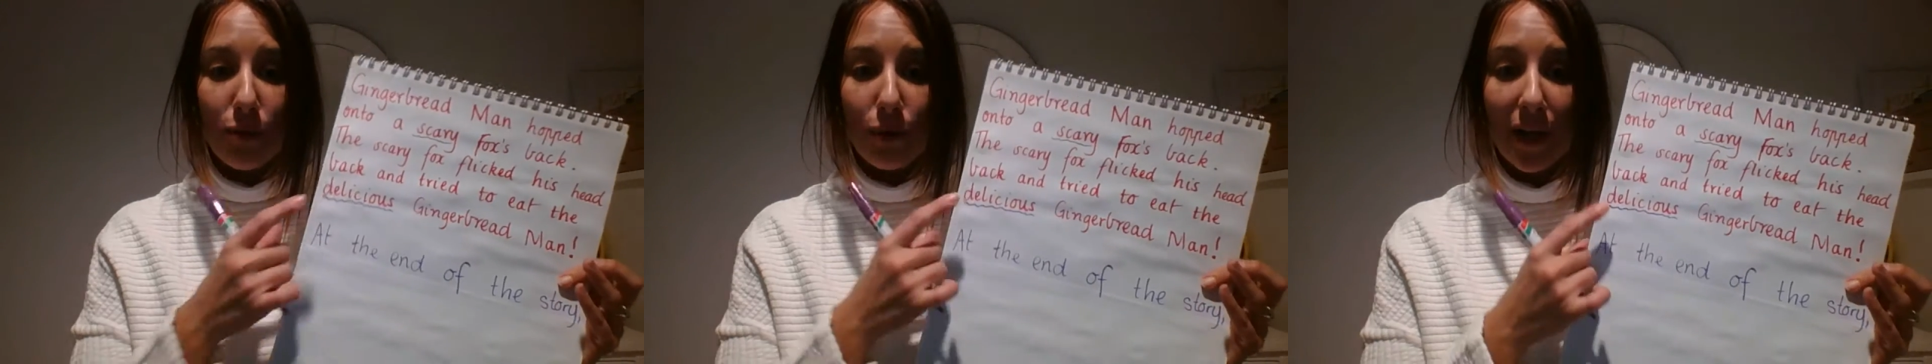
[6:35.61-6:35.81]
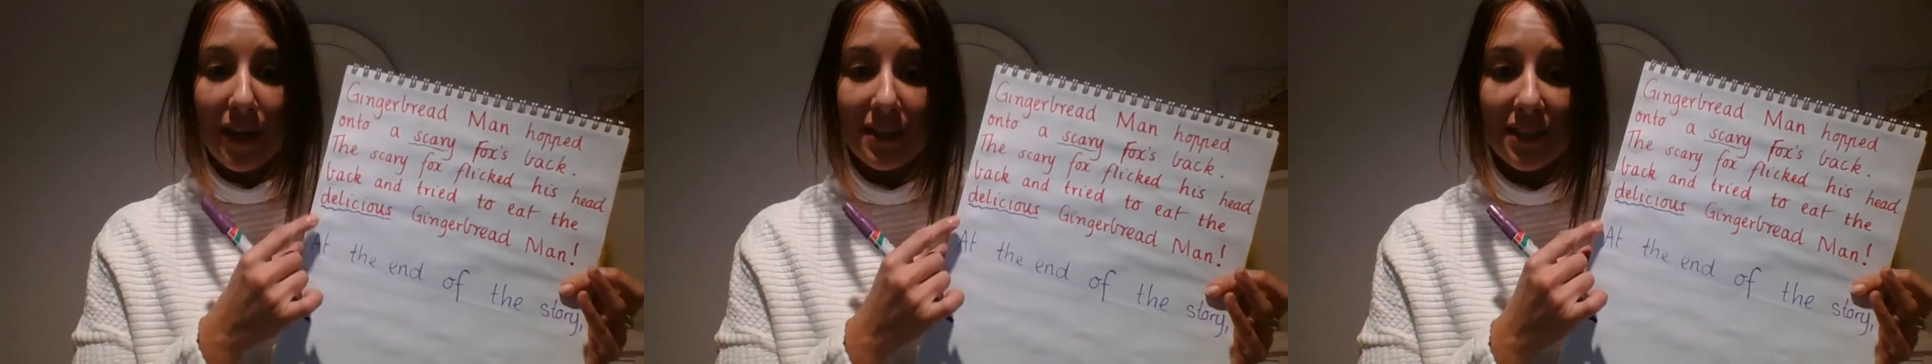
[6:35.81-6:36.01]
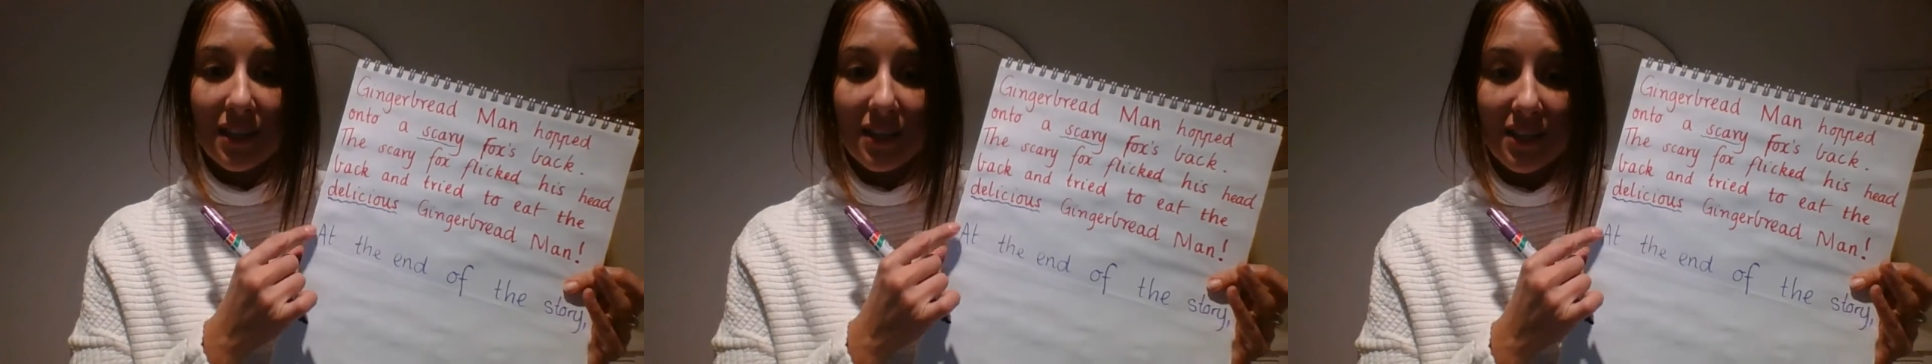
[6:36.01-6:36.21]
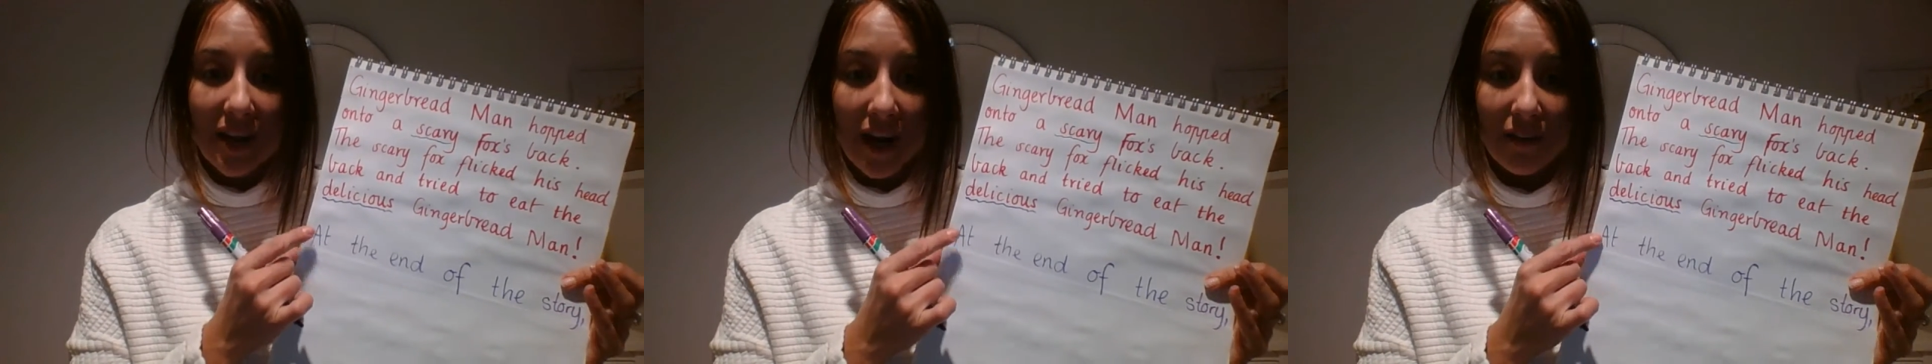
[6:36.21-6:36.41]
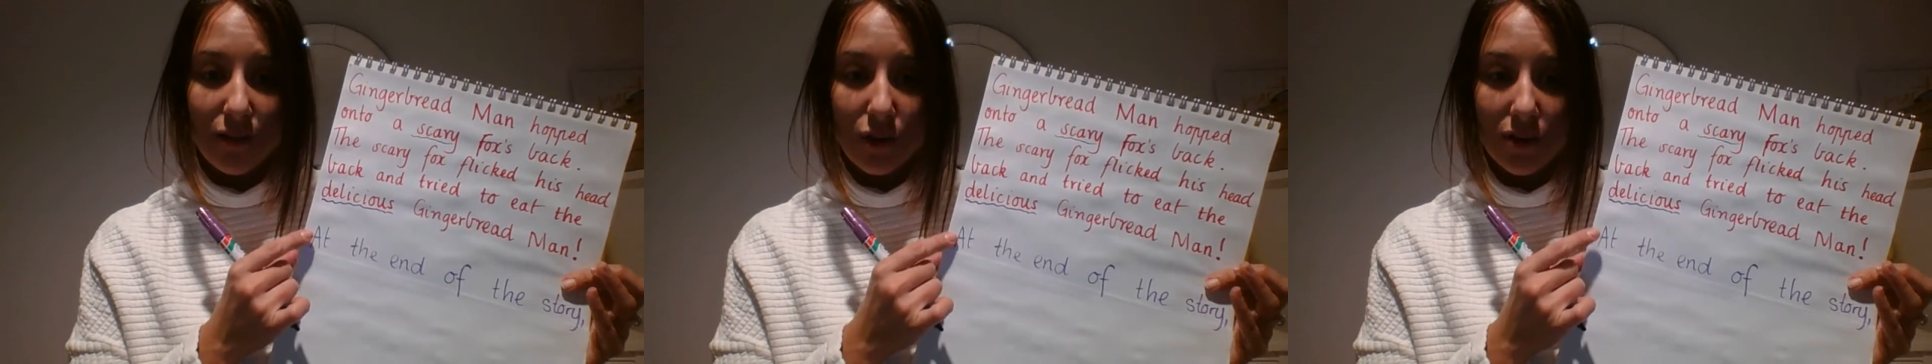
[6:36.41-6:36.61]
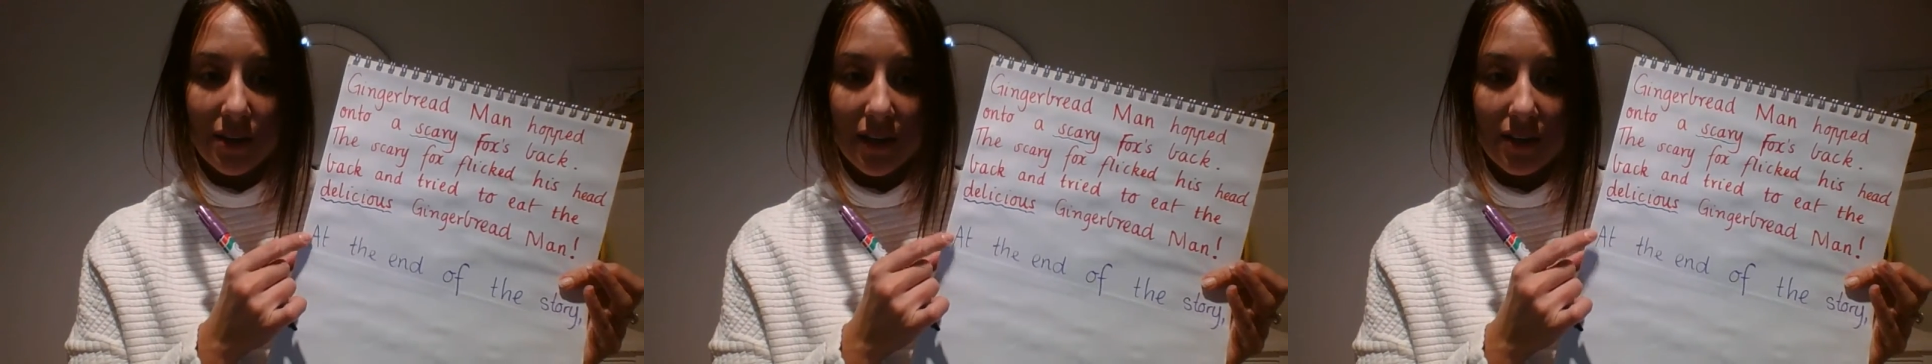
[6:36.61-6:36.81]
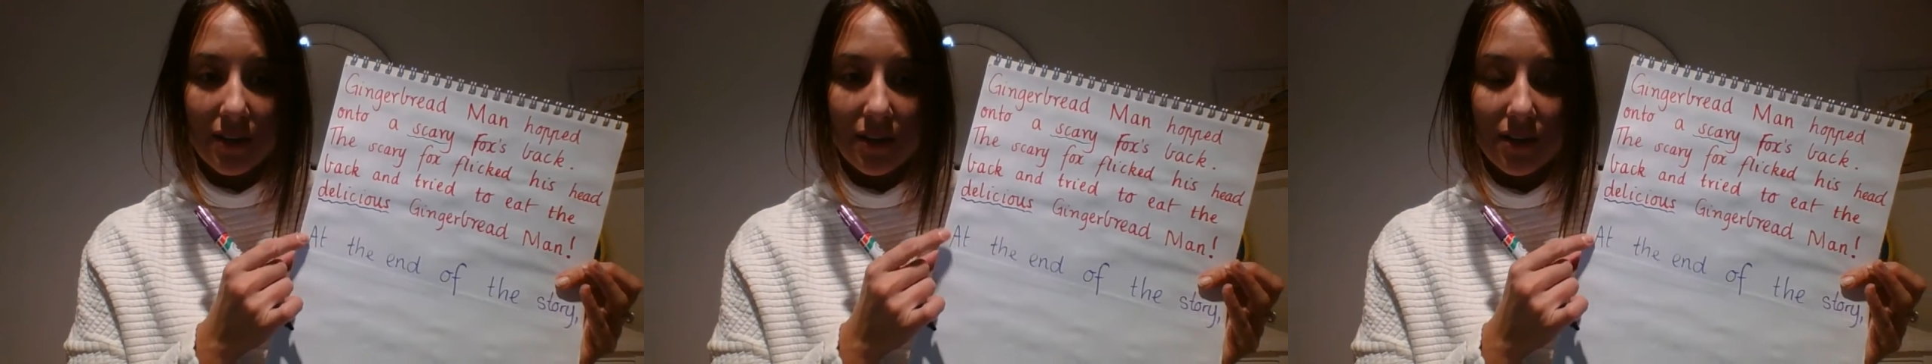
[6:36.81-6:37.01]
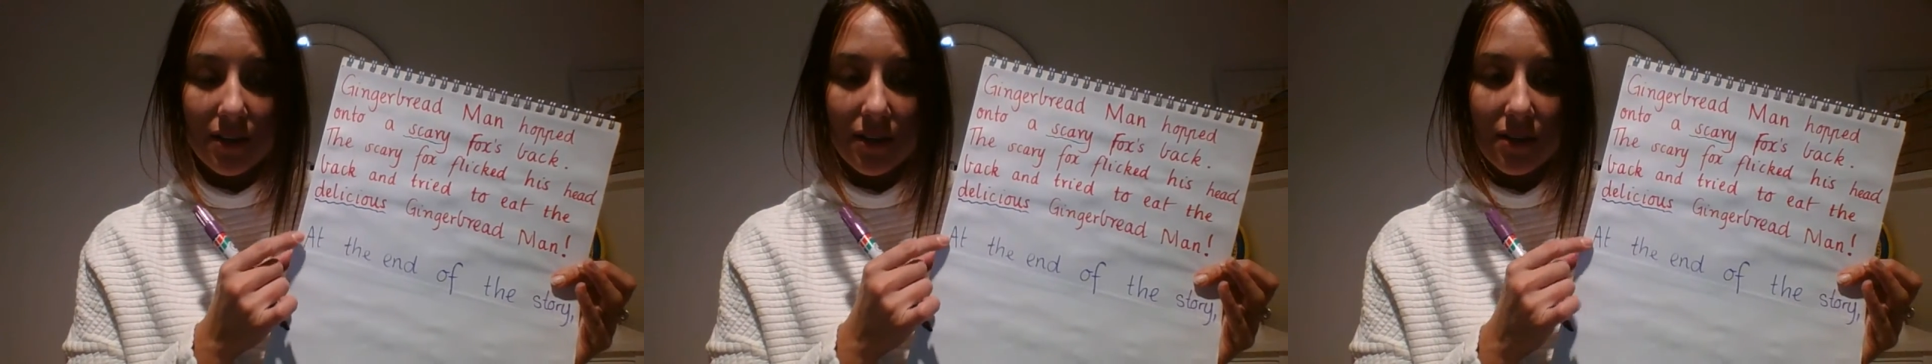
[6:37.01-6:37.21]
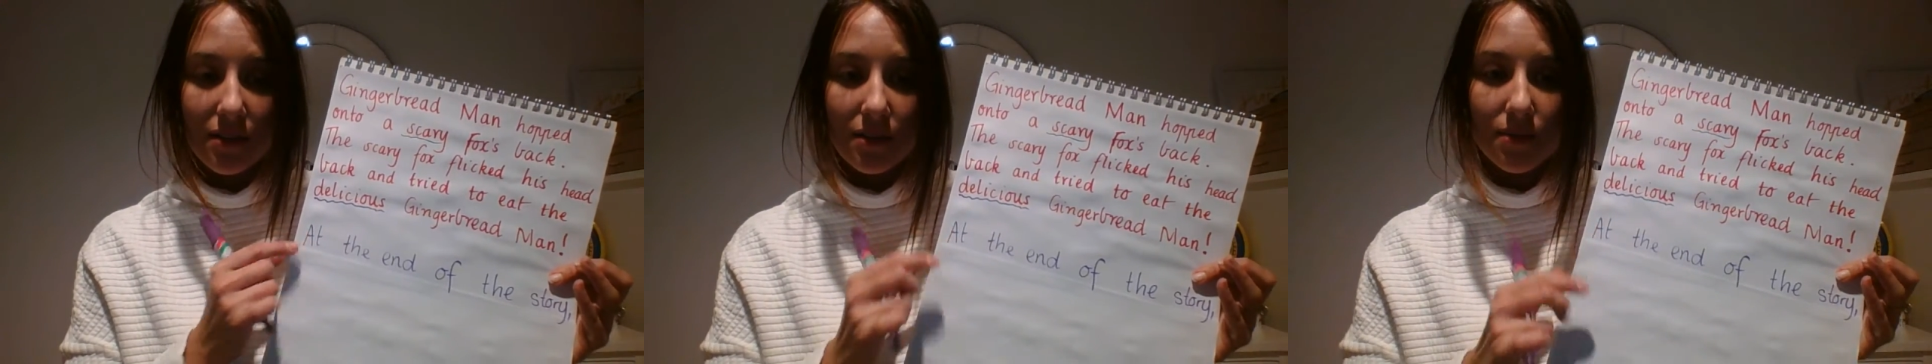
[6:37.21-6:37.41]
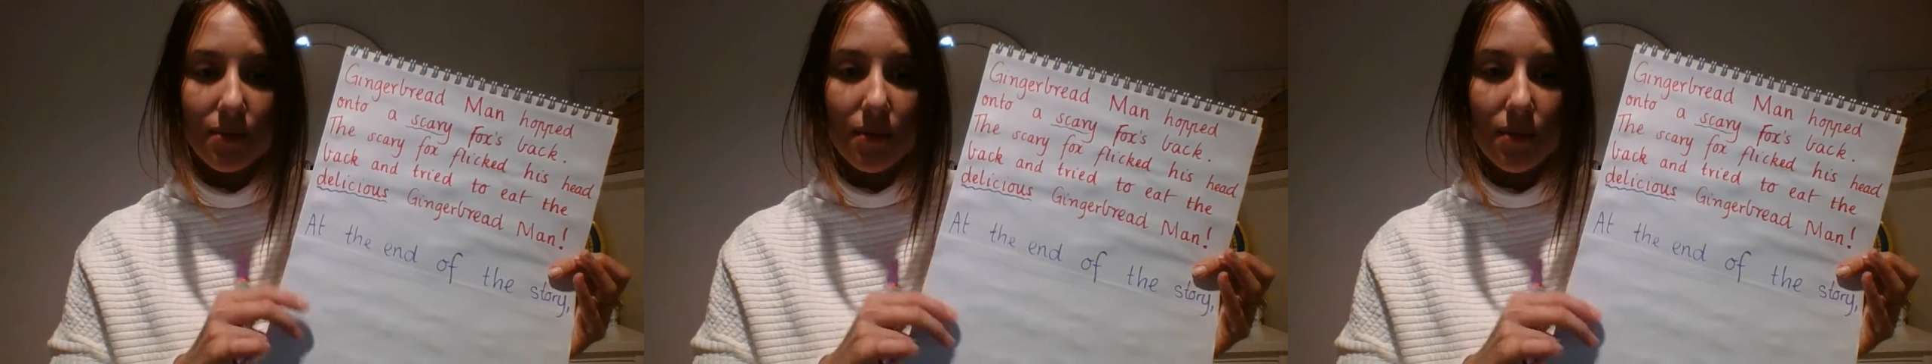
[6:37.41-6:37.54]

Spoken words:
letters at the start of your sentences.